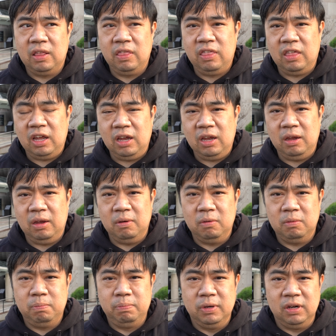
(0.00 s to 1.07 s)
they
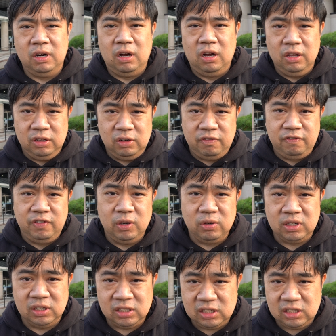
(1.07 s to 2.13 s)
put all their
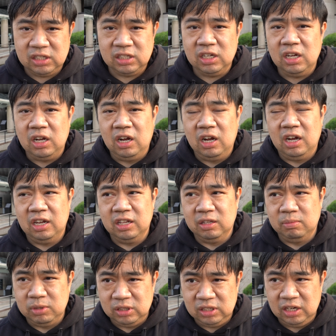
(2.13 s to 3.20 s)
focus on the
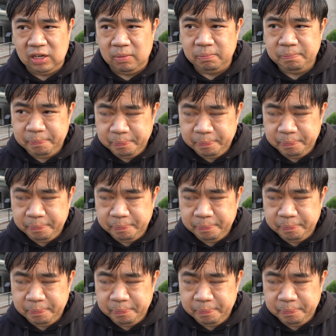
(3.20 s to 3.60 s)
museum.